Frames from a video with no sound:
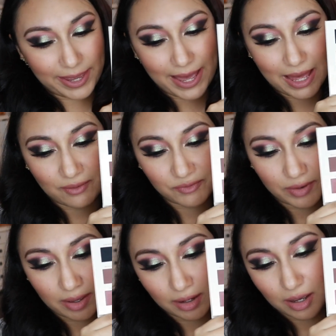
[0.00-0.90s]
have
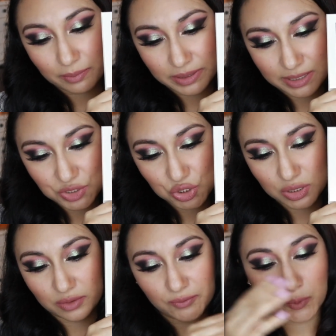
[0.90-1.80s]
a combination
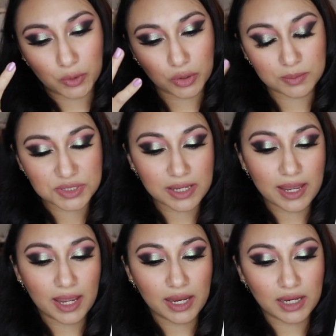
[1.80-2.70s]
of warms
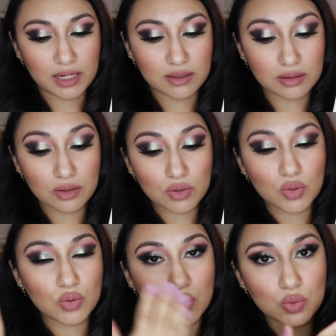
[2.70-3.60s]
and
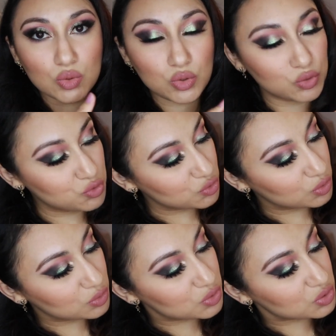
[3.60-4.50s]

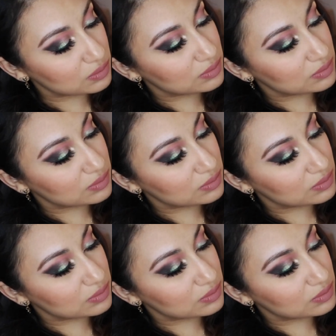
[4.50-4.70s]
neutrals.